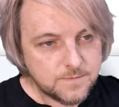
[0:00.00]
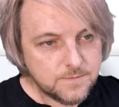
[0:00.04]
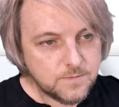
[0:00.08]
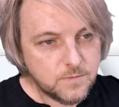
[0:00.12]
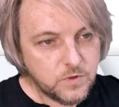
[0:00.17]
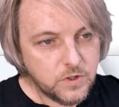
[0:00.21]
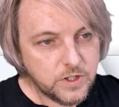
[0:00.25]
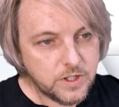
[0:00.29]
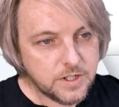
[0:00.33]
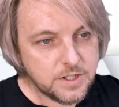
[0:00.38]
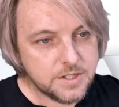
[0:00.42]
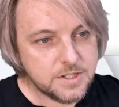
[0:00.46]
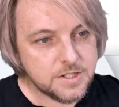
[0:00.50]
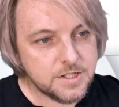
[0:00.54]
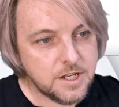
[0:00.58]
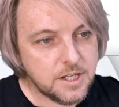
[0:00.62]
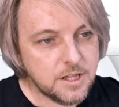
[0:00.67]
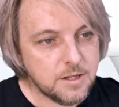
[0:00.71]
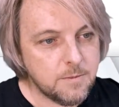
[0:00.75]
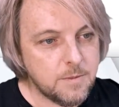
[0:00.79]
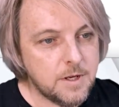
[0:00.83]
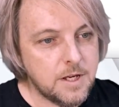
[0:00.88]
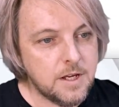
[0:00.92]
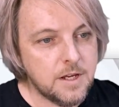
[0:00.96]
you can see
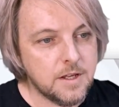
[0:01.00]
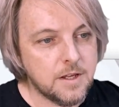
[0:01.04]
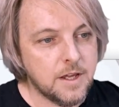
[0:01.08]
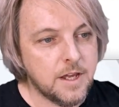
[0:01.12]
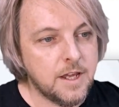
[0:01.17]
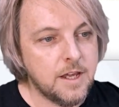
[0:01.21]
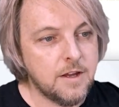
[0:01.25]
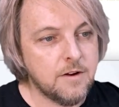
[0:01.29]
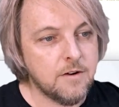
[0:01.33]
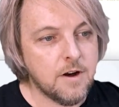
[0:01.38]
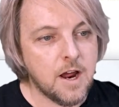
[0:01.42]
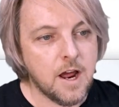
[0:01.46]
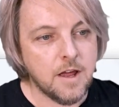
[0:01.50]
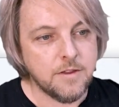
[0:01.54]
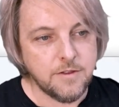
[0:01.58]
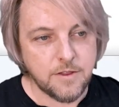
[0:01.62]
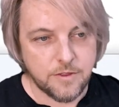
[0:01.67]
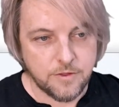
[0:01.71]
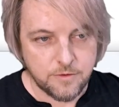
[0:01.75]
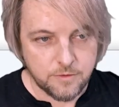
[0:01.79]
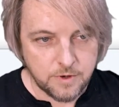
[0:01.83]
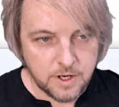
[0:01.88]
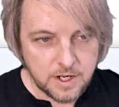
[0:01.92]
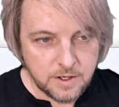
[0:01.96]
them here. Here are the
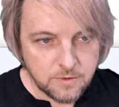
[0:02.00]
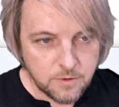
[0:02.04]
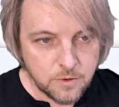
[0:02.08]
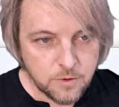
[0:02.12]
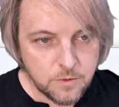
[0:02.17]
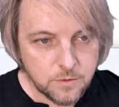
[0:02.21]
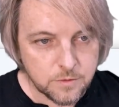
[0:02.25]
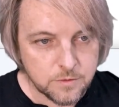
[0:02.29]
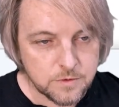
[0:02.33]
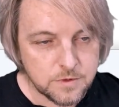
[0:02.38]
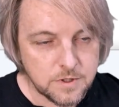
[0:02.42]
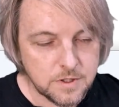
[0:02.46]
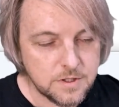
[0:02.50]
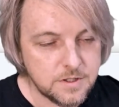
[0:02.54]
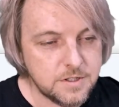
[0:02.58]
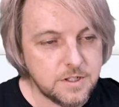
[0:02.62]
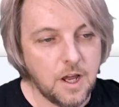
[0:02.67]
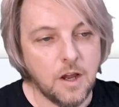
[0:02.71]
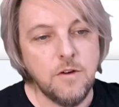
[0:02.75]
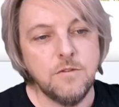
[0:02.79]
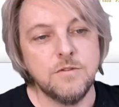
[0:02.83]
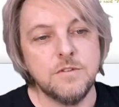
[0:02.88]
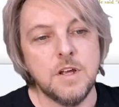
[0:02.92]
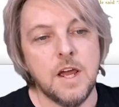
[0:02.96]
3 rules.
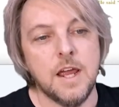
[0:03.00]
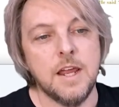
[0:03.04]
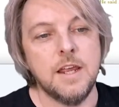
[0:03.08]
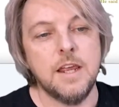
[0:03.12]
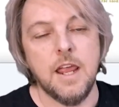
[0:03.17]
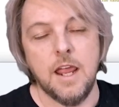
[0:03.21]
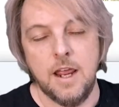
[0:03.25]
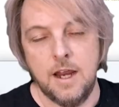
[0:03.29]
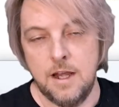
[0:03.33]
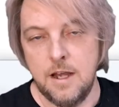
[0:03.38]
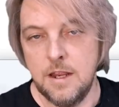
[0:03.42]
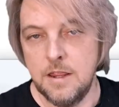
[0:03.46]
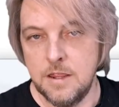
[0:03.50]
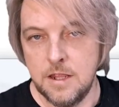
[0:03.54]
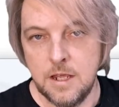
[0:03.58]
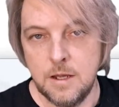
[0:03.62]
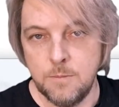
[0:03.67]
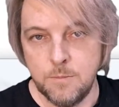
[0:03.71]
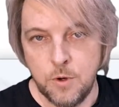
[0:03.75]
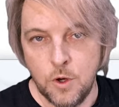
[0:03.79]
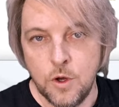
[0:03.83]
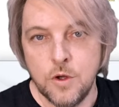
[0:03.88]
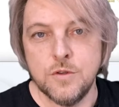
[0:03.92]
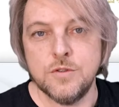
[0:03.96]
Don't take anything
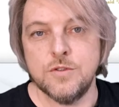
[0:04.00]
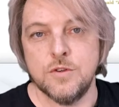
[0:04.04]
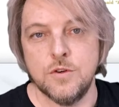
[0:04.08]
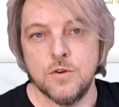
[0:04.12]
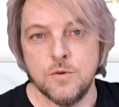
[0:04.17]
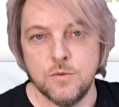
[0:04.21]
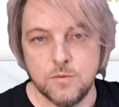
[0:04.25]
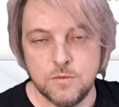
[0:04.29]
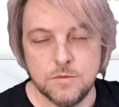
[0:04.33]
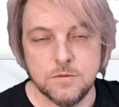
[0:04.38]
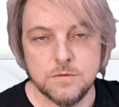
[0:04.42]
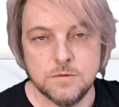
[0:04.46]
personal.